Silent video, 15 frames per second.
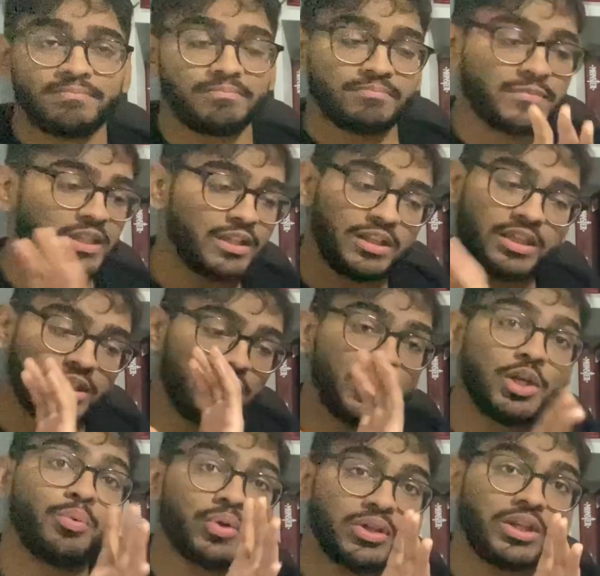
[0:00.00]

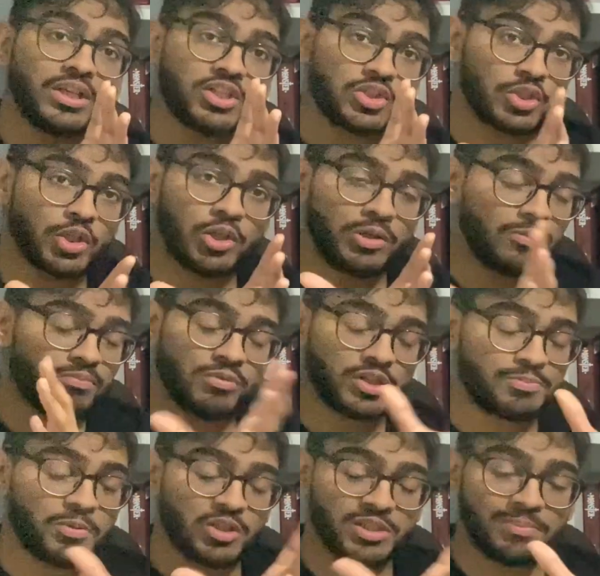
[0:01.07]
You were the sole
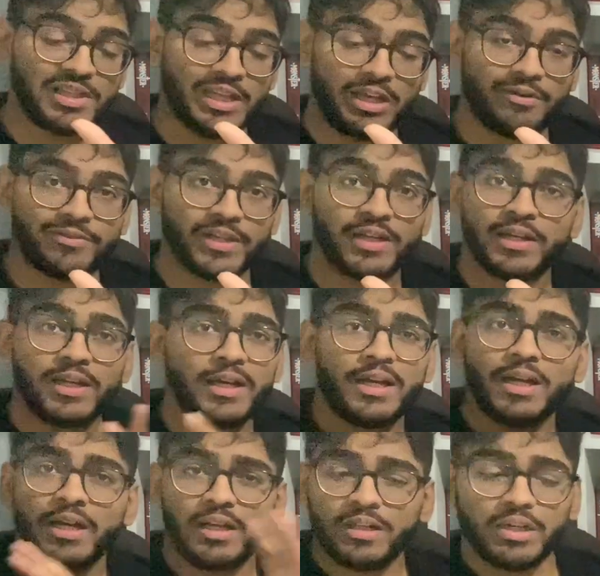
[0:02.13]
responsibility of it.
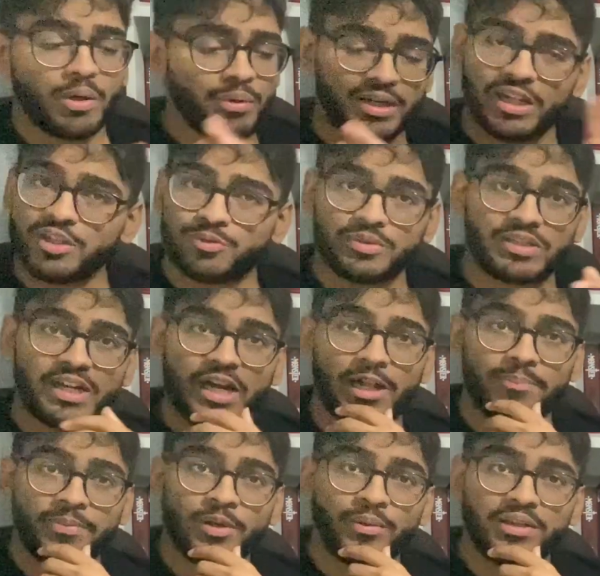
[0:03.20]
No one else was going to
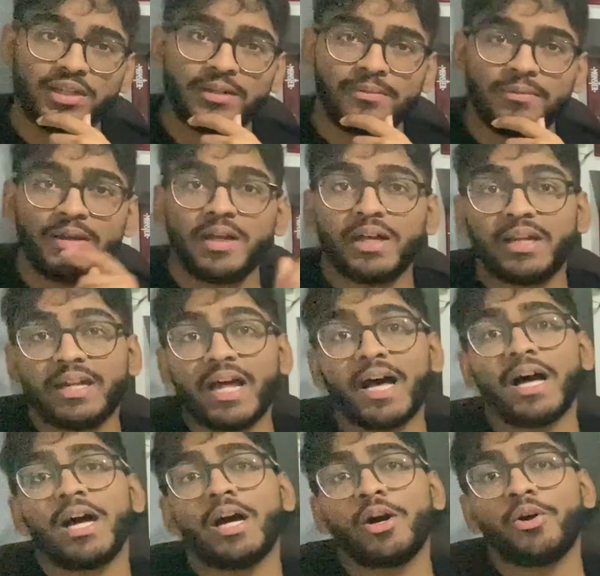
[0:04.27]
help you with it.
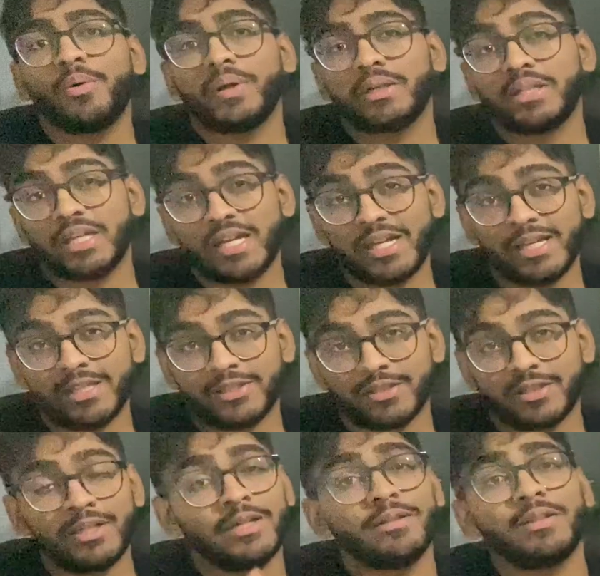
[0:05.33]
Nowadays,
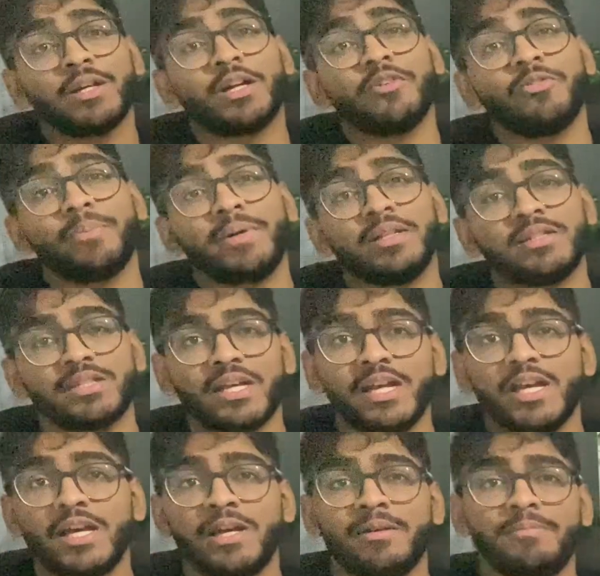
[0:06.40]
though, the government's
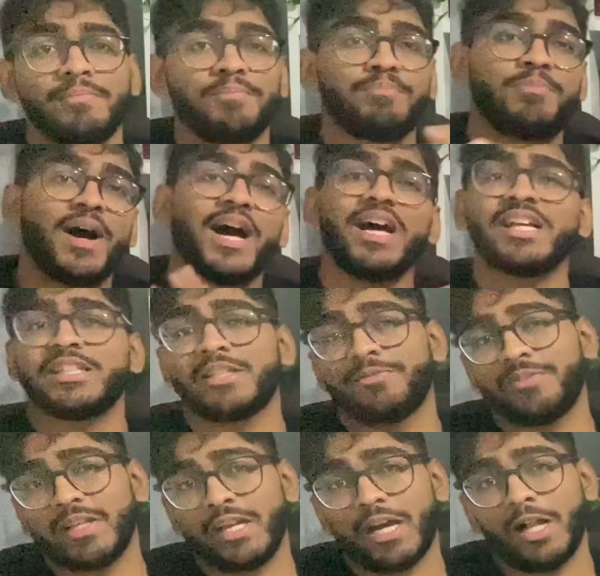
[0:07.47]
here
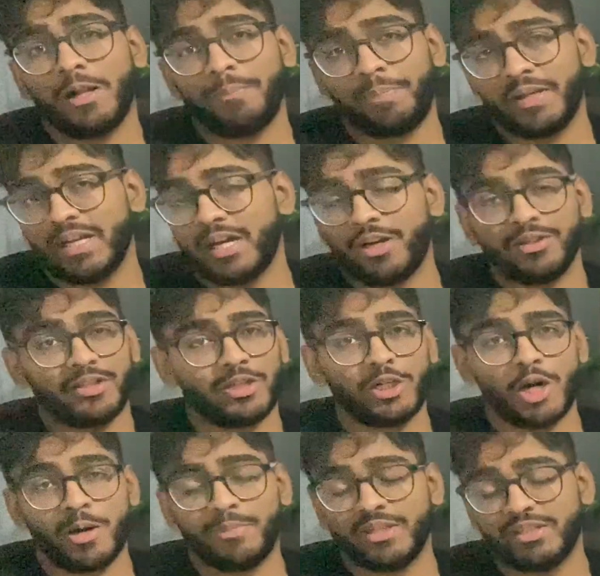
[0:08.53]
passively helping out the
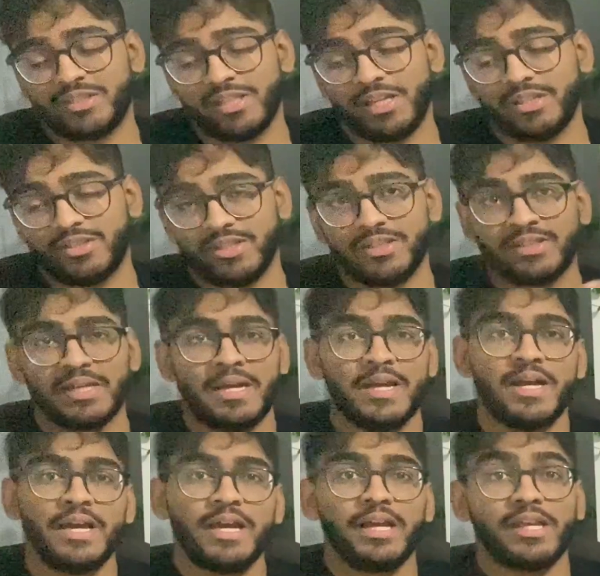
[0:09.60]
common citizens.
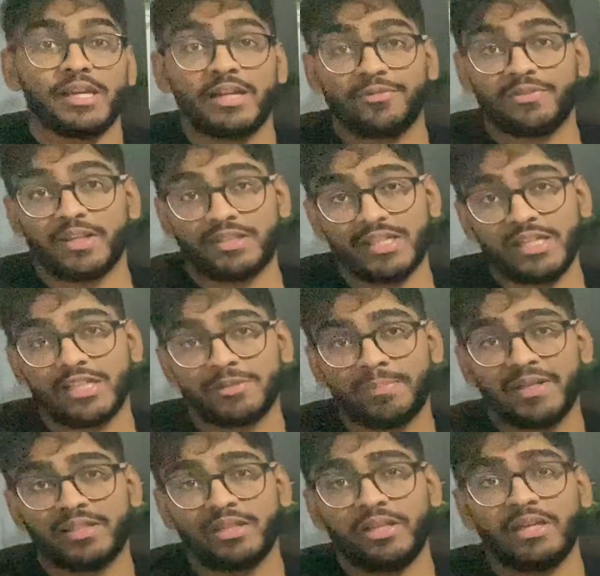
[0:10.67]
If they're seen as
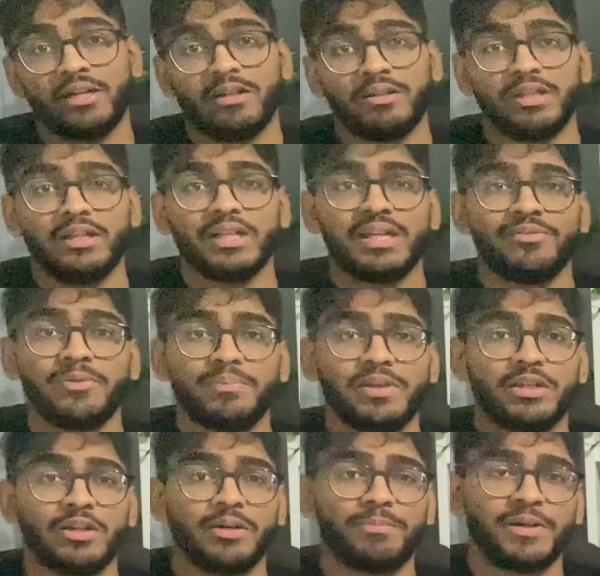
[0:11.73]
mentally ill, they'll give them,
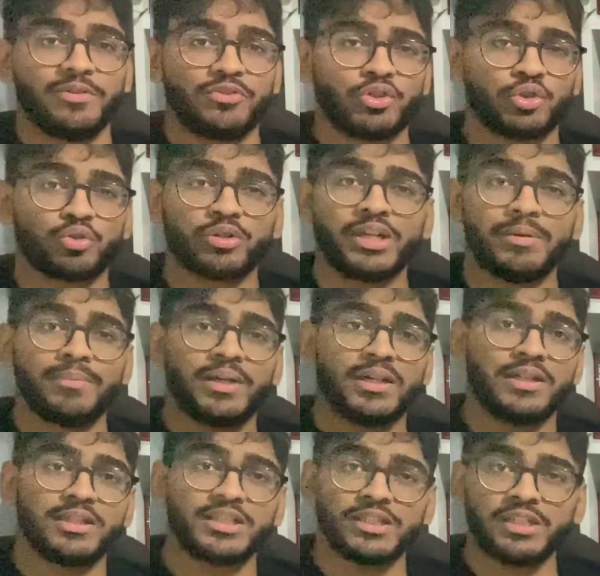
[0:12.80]
a bit of
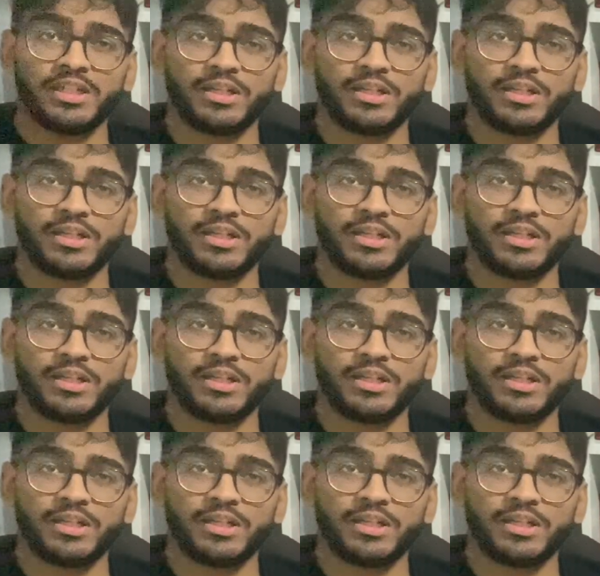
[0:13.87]
treatment,